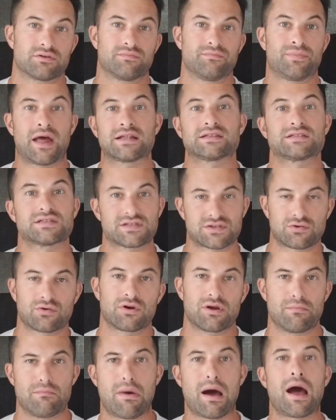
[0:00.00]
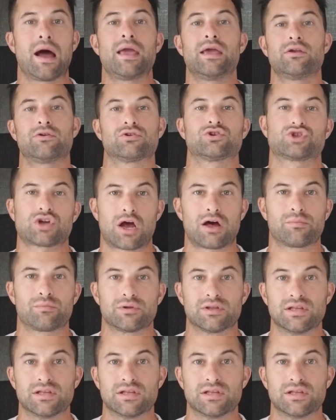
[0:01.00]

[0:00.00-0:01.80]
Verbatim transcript: That's the story. My inner child believes